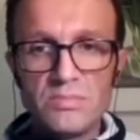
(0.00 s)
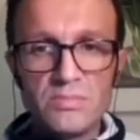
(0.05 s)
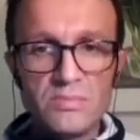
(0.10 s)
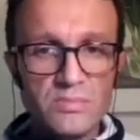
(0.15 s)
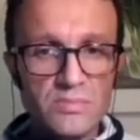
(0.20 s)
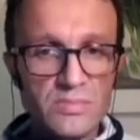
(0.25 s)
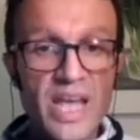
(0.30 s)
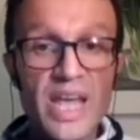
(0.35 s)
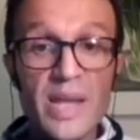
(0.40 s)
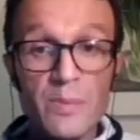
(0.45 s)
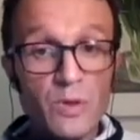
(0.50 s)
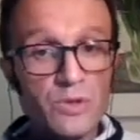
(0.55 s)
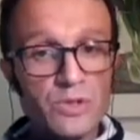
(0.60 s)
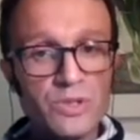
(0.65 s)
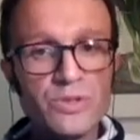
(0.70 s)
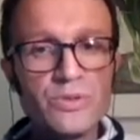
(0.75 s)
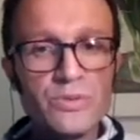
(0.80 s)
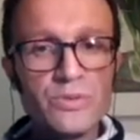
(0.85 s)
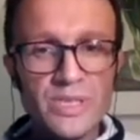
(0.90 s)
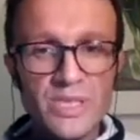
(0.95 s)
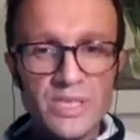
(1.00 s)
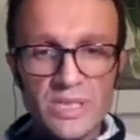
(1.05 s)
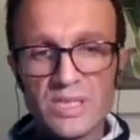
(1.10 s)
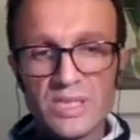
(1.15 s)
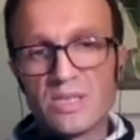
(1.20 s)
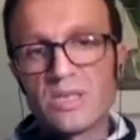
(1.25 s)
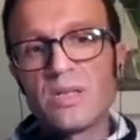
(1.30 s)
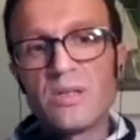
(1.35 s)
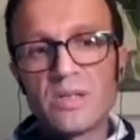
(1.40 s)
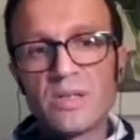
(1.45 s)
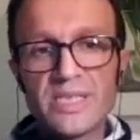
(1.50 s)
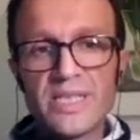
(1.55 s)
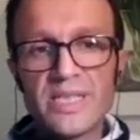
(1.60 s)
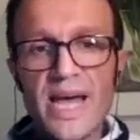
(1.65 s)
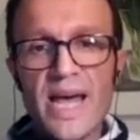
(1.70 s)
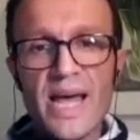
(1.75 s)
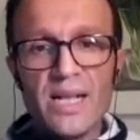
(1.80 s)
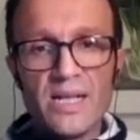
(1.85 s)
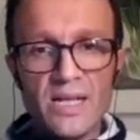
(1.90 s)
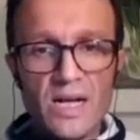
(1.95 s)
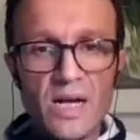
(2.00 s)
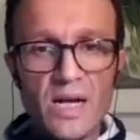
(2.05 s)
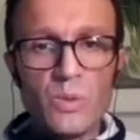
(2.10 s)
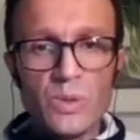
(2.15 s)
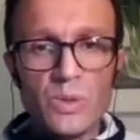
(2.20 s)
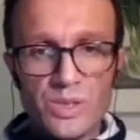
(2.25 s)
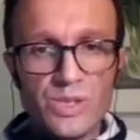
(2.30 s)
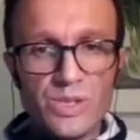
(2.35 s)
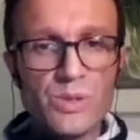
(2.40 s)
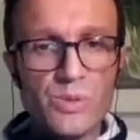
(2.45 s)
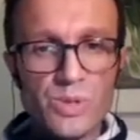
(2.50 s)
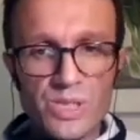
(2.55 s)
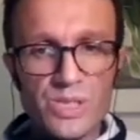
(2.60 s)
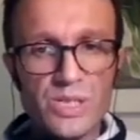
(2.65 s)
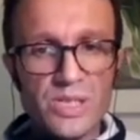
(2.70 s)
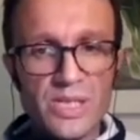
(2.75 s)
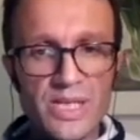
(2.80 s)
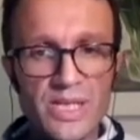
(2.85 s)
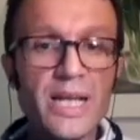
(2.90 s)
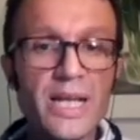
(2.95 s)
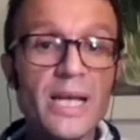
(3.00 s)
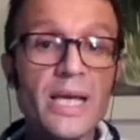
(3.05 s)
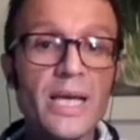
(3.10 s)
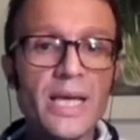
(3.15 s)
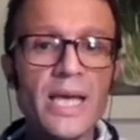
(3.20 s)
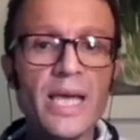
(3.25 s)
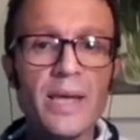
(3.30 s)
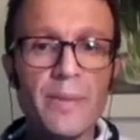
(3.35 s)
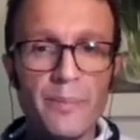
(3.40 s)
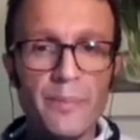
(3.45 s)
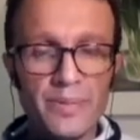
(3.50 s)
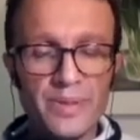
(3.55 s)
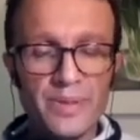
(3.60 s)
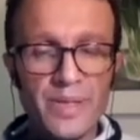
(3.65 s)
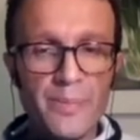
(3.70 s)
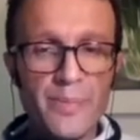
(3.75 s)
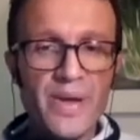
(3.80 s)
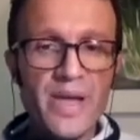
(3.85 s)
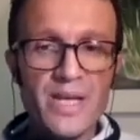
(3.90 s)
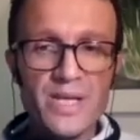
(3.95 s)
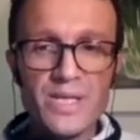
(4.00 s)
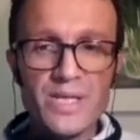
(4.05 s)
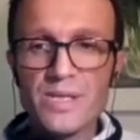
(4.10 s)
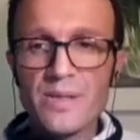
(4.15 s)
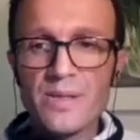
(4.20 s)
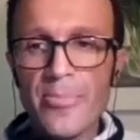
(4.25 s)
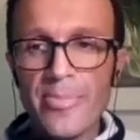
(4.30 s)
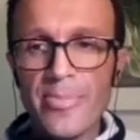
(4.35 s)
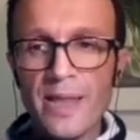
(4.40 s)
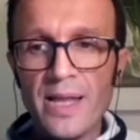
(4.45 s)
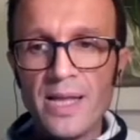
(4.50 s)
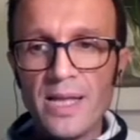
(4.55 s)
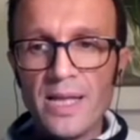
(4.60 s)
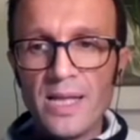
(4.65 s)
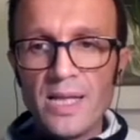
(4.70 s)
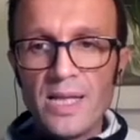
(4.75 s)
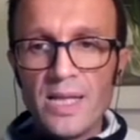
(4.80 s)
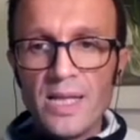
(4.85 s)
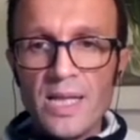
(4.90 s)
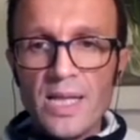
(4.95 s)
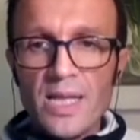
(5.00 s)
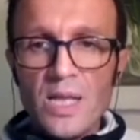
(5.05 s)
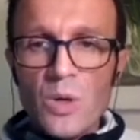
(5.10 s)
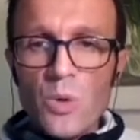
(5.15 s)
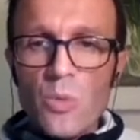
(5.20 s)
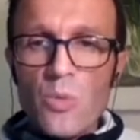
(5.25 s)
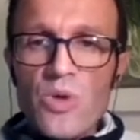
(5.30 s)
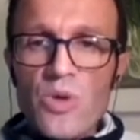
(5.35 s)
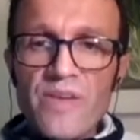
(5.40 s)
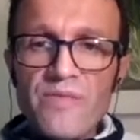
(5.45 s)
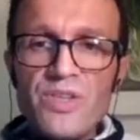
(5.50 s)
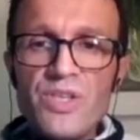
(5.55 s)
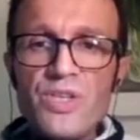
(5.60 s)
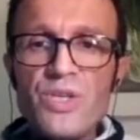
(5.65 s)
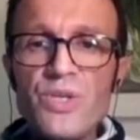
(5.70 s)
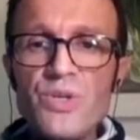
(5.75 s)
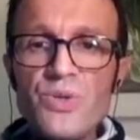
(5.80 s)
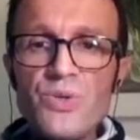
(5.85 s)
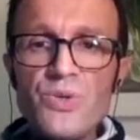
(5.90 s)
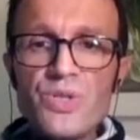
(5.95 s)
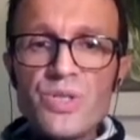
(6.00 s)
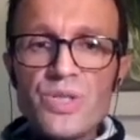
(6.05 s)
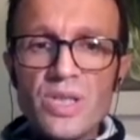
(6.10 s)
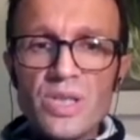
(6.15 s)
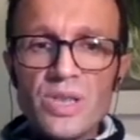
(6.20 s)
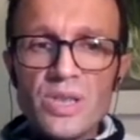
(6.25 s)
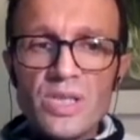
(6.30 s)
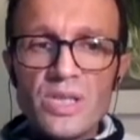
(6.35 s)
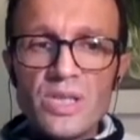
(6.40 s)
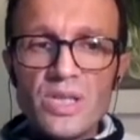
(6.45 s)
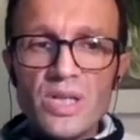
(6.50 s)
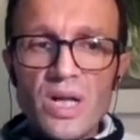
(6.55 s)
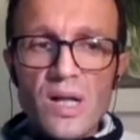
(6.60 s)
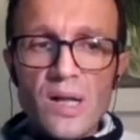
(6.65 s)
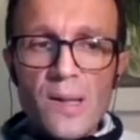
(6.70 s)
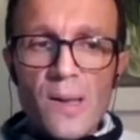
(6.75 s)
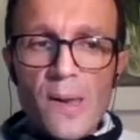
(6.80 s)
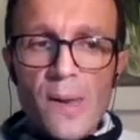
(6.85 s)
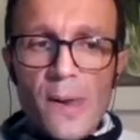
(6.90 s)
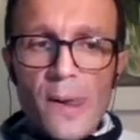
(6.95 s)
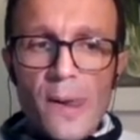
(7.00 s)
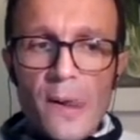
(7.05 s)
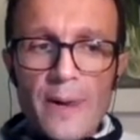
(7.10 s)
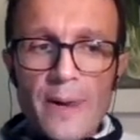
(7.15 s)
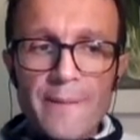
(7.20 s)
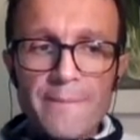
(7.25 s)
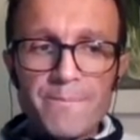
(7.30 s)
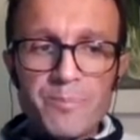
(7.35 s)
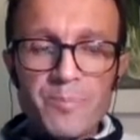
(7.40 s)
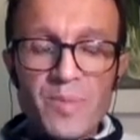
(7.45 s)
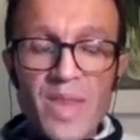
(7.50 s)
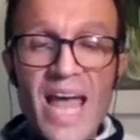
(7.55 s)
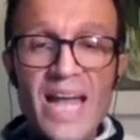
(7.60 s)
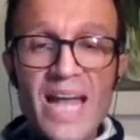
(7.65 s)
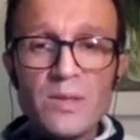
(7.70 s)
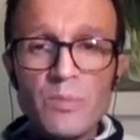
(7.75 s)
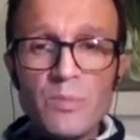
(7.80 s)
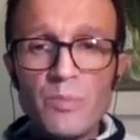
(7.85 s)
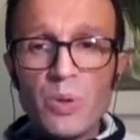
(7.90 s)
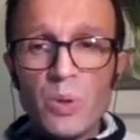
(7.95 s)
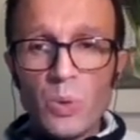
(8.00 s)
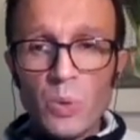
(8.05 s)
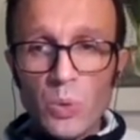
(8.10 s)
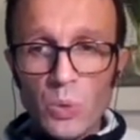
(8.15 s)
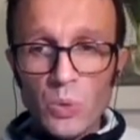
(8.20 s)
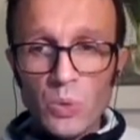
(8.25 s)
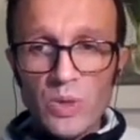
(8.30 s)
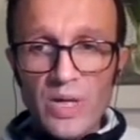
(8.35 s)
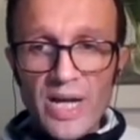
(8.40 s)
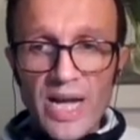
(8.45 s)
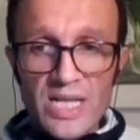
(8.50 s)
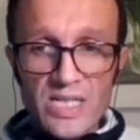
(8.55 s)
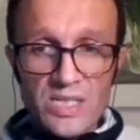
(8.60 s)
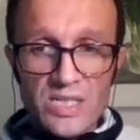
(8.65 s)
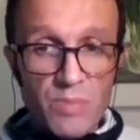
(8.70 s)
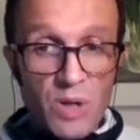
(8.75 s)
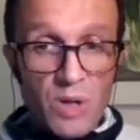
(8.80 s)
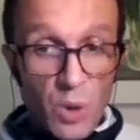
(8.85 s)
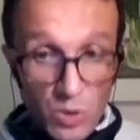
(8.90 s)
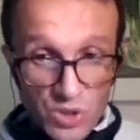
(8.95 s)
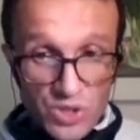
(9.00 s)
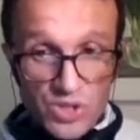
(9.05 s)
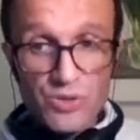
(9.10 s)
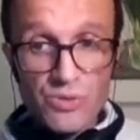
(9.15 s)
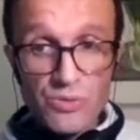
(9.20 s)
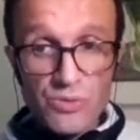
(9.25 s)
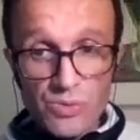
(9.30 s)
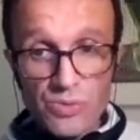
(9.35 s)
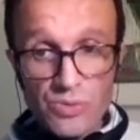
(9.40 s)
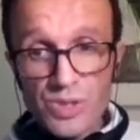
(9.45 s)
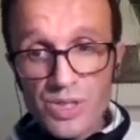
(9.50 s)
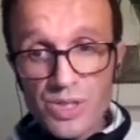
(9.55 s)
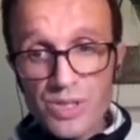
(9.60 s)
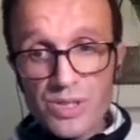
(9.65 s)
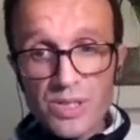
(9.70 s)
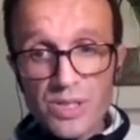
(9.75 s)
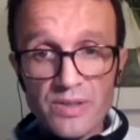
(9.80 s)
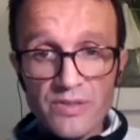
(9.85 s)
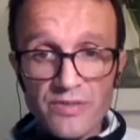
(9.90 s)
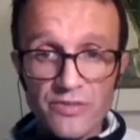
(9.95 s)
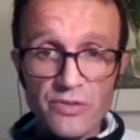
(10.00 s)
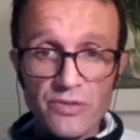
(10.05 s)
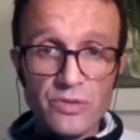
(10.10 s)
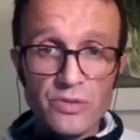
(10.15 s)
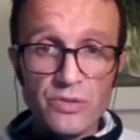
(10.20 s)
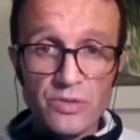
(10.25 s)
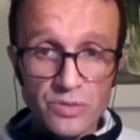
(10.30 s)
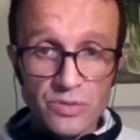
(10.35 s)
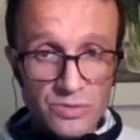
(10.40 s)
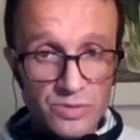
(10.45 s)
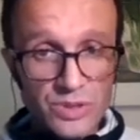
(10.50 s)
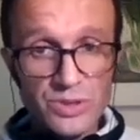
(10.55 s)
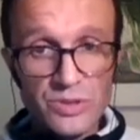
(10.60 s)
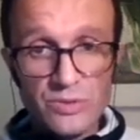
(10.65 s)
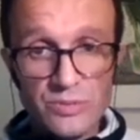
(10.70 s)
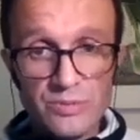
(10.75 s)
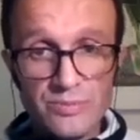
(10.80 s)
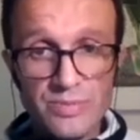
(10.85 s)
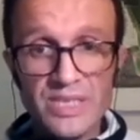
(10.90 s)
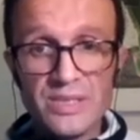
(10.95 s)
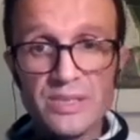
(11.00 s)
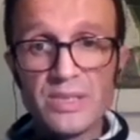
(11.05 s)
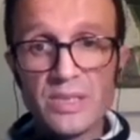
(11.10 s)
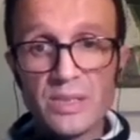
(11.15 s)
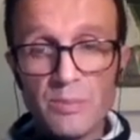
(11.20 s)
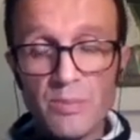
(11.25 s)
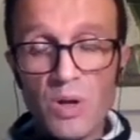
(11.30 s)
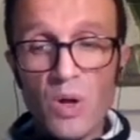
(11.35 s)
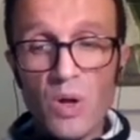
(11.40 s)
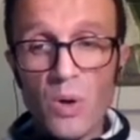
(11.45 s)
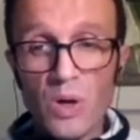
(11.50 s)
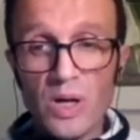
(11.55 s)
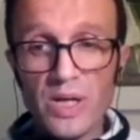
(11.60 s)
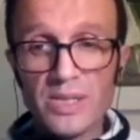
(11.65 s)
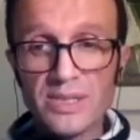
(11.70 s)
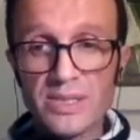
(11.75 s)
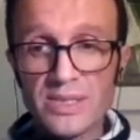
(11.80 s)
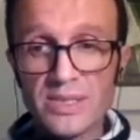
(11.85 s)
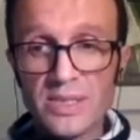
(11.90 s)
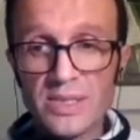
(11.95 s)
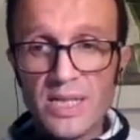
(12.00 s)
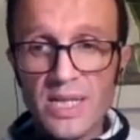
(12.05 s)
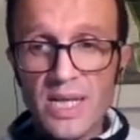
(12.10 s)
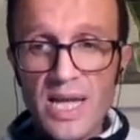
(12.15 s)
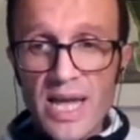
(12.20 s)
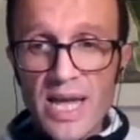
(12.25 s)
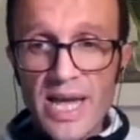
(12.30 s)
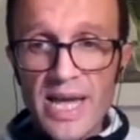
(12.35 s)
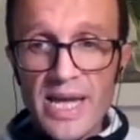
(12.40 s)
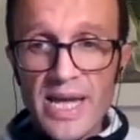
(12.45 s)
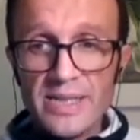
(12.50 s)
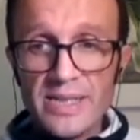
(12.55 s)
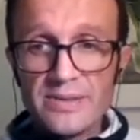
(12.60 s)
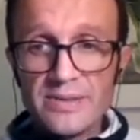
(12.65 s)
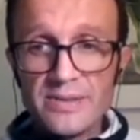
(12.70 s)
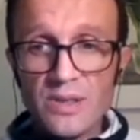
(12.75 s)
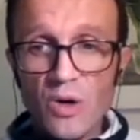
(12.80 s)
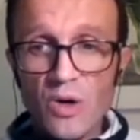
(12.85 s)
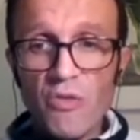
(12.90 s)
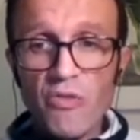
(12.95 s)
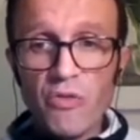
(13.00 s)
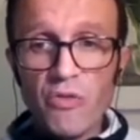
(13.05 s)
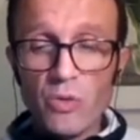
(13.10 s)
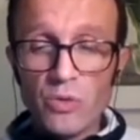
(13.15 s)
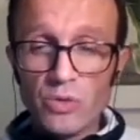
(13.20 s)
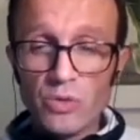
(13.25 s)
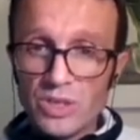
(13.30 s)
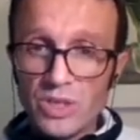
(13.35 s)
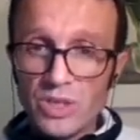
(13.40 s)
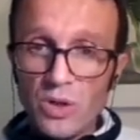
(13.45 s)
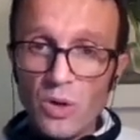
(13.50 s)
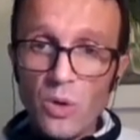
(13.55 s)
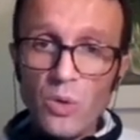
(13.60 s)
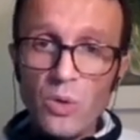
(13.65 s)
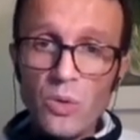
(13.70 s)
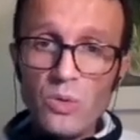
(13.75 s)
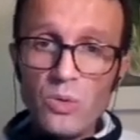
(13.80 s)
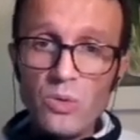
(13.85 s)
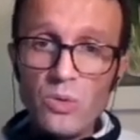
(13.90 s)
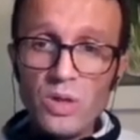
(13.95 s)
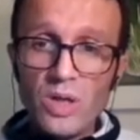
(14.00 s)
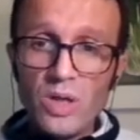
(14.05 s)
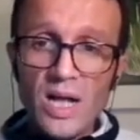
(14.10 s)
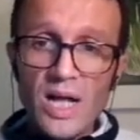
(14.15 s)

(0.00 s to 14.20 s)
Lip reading: able to do it, as long that our associate can keep the pace. We have used the endpool as block source for new mint blocks, and of course all